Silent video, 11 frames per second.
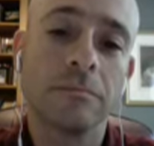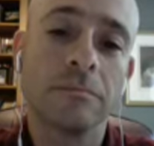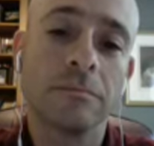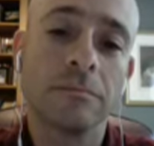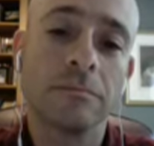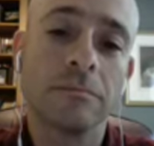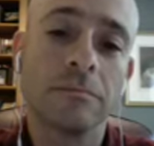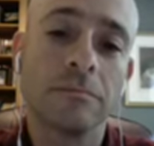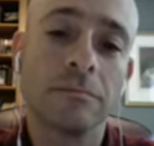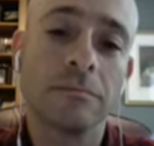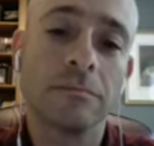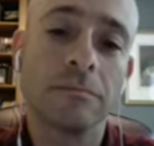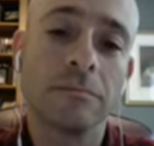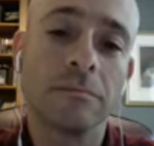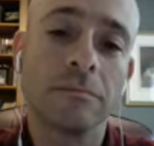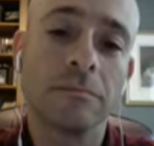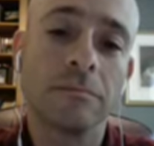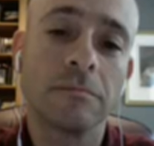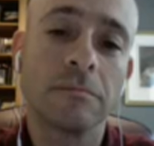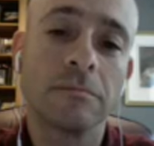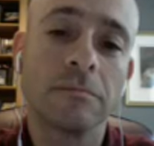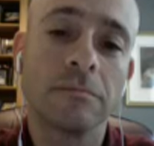
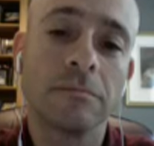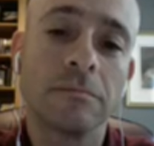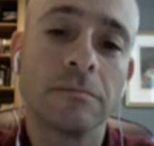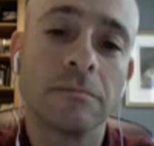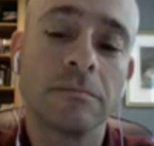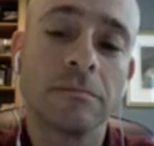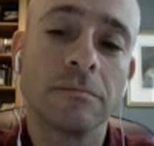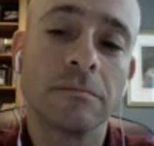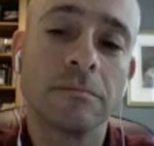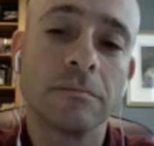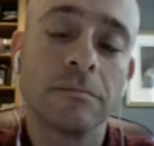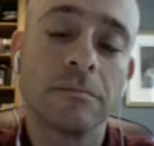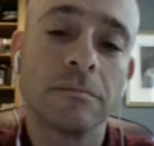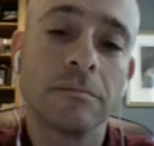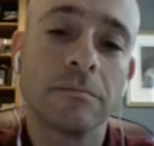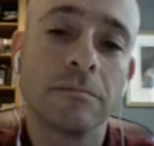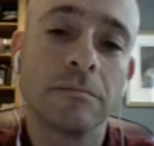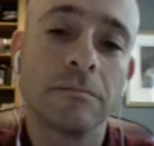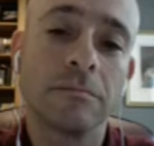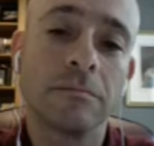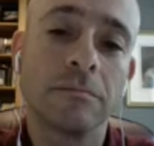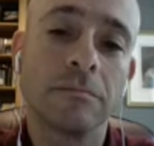
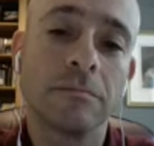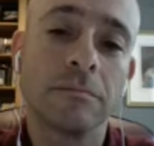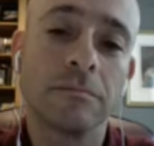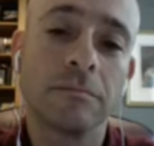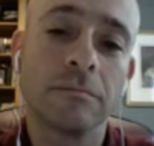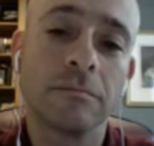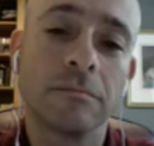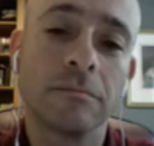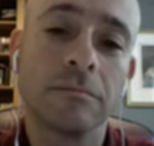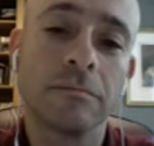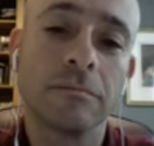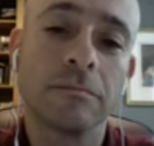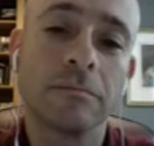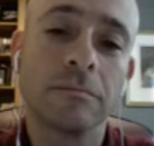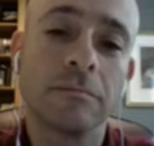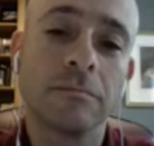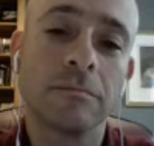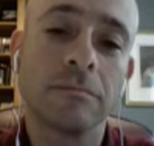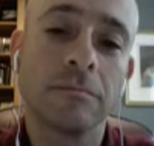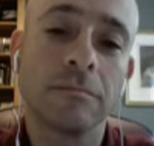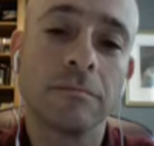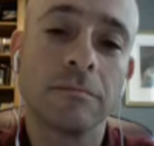
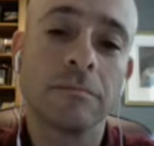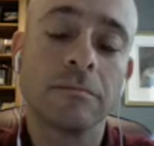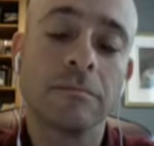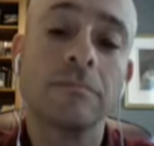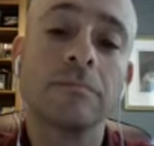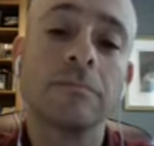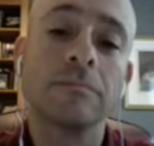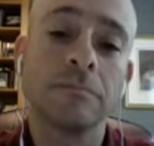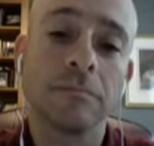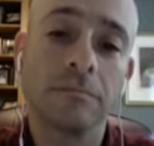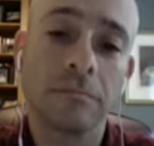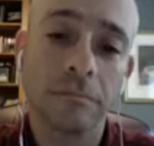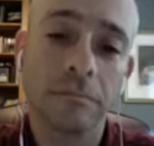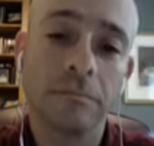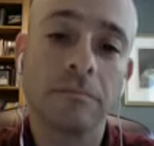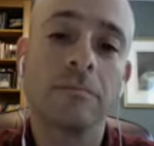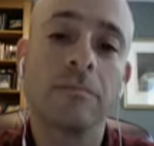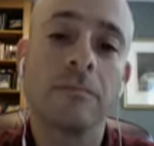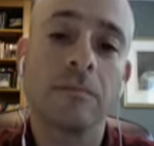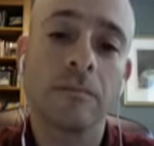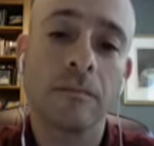(not speaking)